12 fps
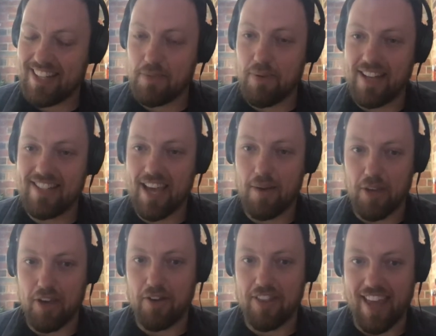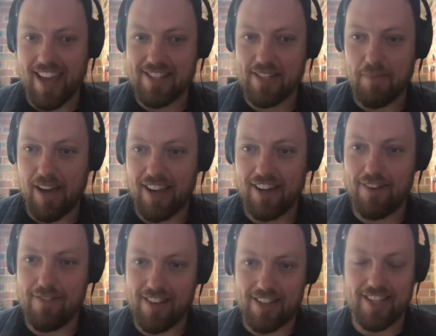It depends how we go in the housing market
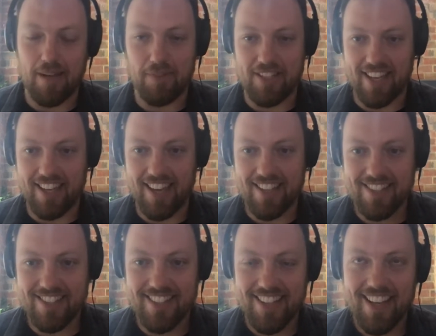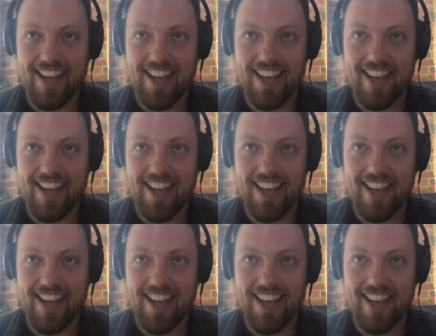over the next couple of decades.